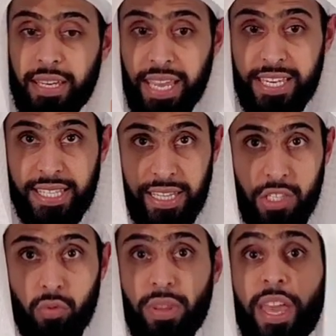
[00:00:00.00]
In a case like
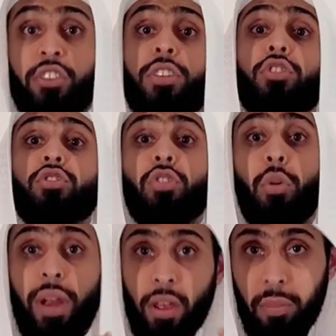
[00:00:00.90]
this, where the action is
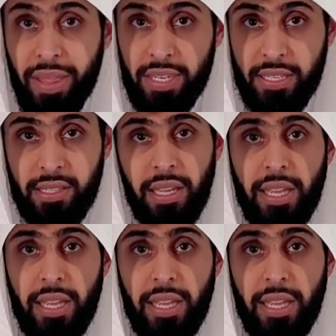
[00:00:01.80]
so recommended,